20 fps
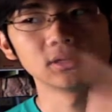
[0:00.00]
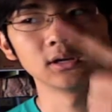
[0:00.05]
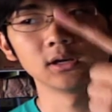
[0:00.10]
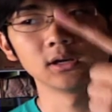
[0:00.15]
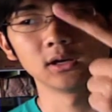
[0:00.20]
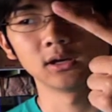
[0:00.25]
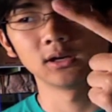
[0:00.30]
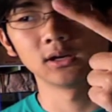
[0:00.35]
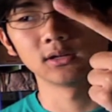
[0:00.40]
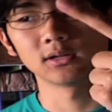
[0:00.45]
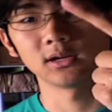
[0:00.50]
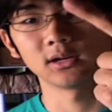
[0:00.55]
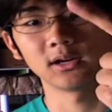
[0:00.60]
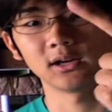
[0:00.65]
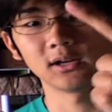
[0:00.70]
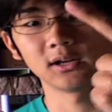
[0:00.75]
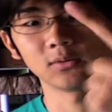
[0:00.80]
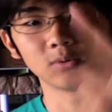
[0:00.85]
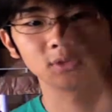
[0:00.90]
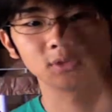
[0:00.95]
and
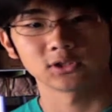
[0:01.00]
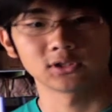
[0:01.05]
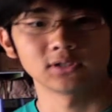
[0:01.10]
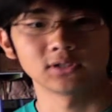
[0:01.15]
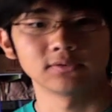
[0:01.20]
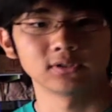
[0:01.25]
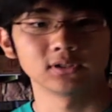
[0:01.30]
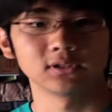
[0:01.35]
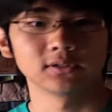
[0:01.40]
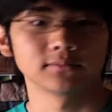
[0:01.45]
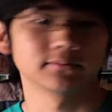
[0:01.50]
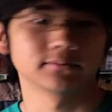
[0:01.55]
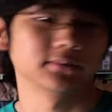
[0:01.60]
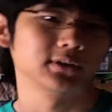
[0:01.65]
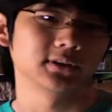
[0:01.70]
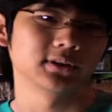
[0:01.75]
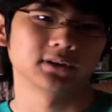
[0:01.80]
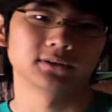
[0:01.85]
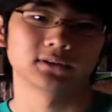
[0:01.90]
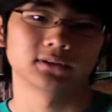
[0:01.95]
I watched TV,
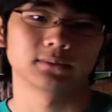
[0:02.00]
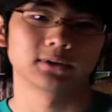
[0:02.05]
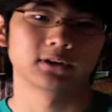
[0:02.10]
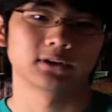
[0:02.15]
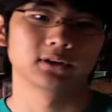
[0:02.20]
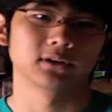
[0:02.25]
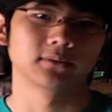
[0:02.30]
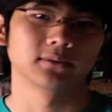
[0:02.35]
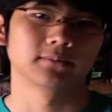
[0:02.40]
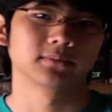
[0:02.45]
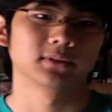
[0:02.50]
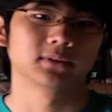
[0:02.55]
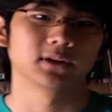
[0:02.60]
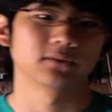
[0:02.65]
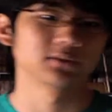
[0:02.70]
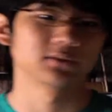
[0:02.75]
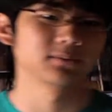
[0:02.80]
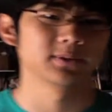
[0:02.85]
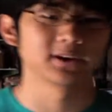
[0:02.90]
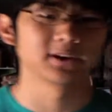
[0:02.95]
and that was about it. That
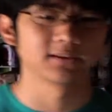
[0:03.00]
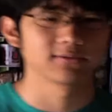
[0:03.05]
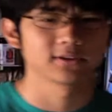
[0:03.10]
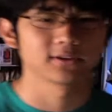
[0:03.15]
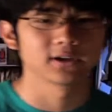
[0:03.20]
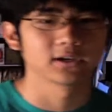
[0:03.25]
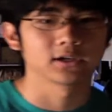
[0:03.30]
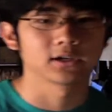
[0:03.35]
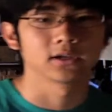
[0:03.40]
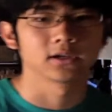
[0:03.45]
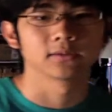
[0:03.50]
was my Friday.